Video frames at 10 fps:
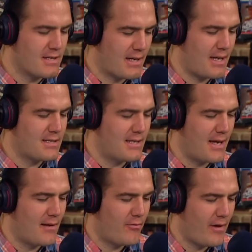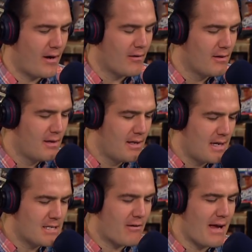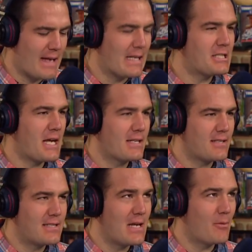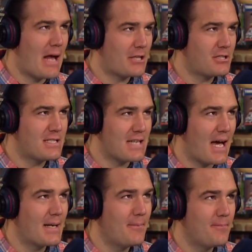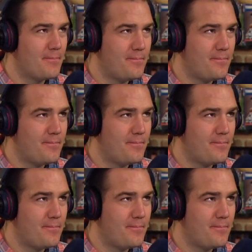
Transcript: against the NFL, is there any chance a team would actually sign him?